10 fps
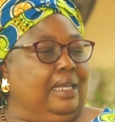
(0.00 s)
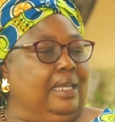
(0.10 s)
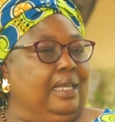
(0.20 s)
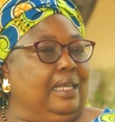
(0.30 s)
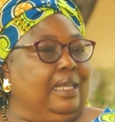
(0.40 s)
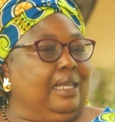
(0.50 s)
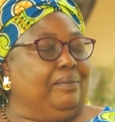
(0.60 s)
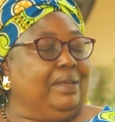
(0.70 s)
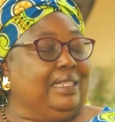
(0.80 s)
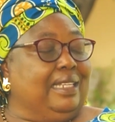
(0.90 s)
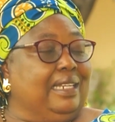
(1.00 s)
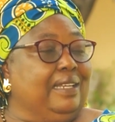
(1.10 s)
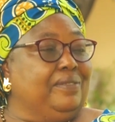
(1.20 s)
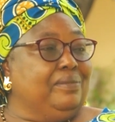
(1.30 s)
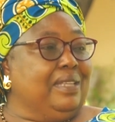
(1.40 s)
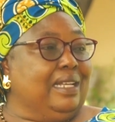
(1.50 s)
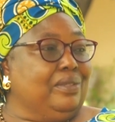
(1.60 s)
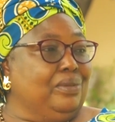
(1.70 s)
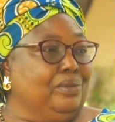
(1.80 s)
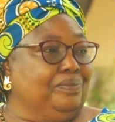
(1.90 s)
But they left me
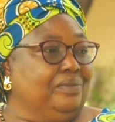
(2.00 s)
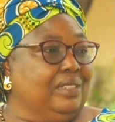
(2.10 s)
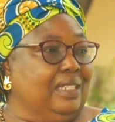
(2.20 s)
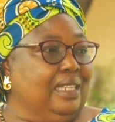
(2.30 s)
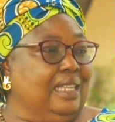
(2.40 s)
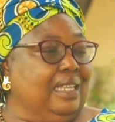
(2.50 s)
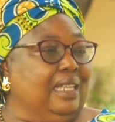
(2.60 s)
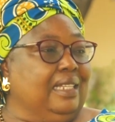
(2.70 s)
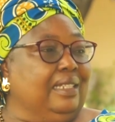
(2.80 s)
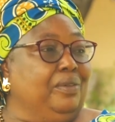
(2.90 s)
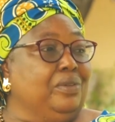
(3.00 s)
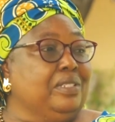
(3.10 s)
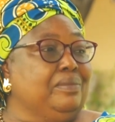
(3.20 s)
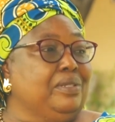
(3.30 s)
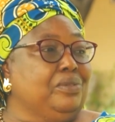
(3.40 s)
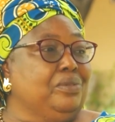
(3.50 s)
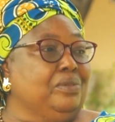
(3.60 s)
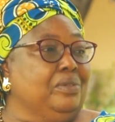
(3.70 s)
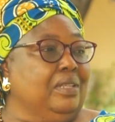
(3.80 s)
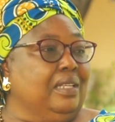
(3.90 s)
at home. They want me
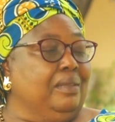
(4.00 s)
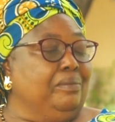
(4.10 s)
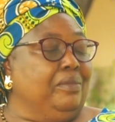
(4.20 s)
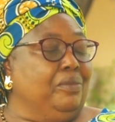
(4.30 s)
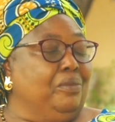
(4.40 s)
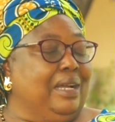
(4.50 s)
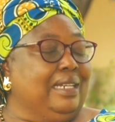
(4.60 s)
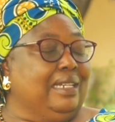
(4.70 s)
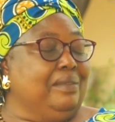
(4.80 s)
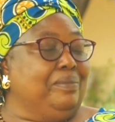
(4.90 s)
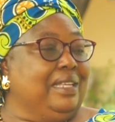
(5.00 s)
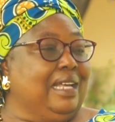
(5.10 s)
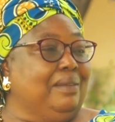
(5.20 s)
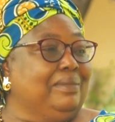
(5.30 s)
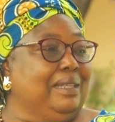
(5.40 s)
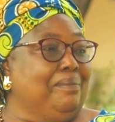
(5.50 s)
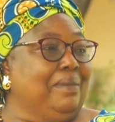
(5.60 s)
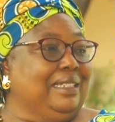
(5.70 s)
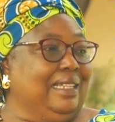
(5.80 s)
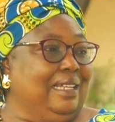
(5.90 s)
to one day become the
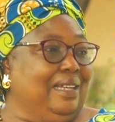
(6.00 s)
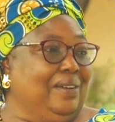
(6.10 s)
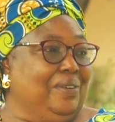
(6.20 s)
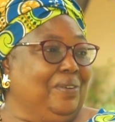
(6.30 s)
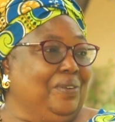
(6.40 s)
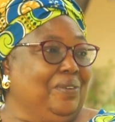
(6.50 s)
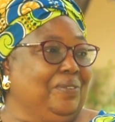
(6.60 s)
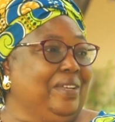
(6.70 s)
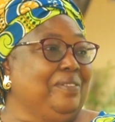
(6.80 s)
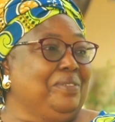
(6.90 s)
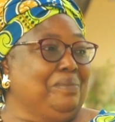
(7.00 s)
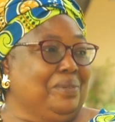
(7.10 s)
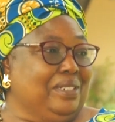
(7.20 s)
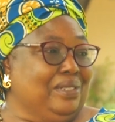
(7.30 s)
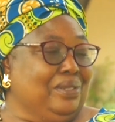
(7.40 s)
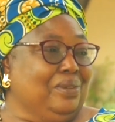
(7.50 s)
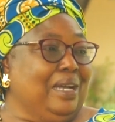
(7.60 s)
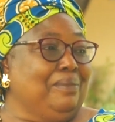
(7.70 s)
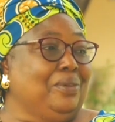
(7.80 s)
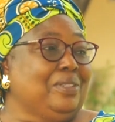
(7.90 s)
mother of everybody, so
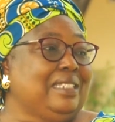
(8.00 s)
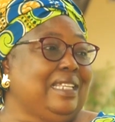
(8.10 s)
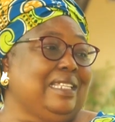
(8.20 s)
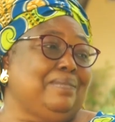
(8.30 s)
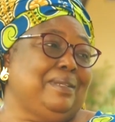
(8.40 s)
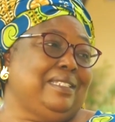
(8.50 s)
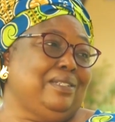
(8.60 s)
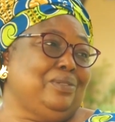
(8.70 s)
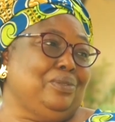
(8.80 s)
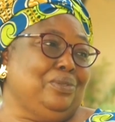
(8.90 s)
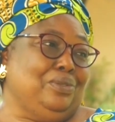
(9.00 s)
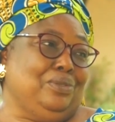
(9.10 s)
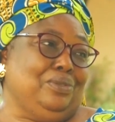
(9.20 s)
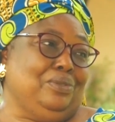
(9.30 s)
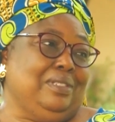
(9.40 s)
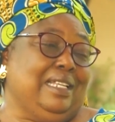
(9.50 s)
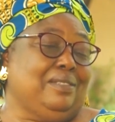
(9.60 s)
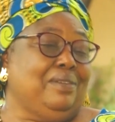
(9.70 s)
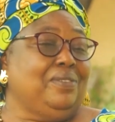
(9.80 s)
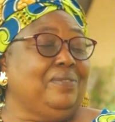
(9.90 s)
I'm not expected to go to school.
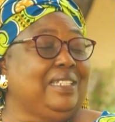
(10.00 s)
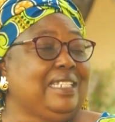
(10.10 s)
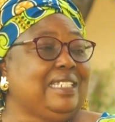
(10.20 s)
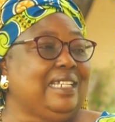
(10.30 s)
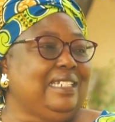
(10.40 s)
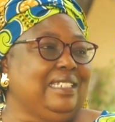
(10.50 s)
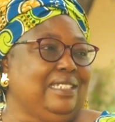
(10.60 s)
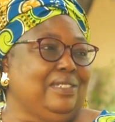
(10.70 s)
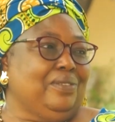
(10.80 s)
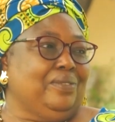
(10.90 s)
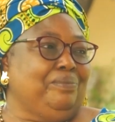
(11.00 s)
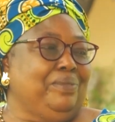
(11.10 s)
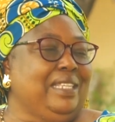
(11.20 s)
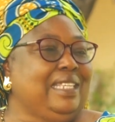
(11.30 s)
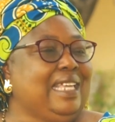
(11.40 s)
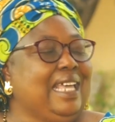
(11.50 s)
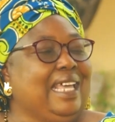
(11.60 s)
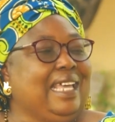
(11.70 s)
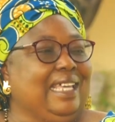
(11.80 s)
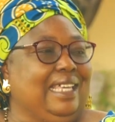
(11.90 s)
That's one of the challenges of being
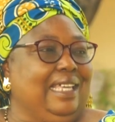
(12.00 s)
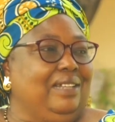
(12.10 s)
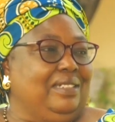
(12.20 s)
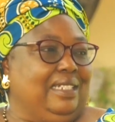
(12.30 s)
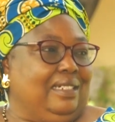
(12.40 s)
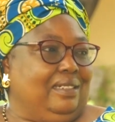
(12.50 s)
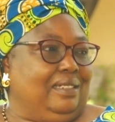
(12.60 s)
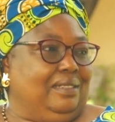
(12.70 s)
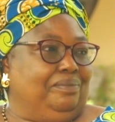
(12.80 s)
a girl child.